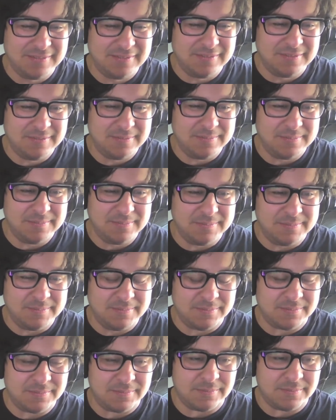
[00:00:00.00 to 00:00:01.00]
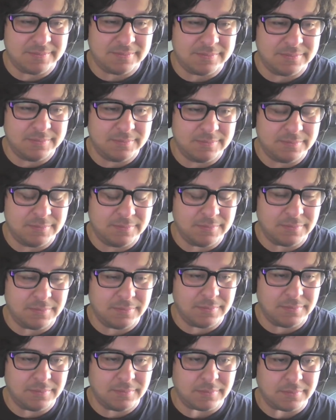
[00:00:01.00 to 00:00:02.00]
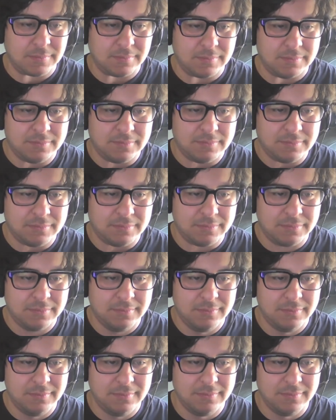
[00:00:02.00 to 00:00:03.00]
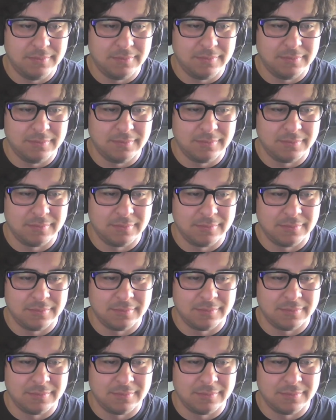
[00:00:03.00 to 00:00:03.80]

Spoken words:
The person shown says nothing.